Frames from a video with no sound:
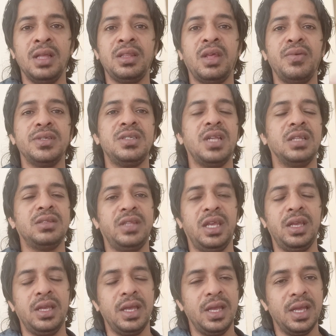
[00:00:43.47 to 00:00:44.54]
And there was
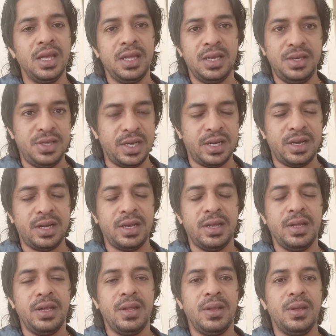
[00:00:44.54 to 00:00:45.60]
nothing done.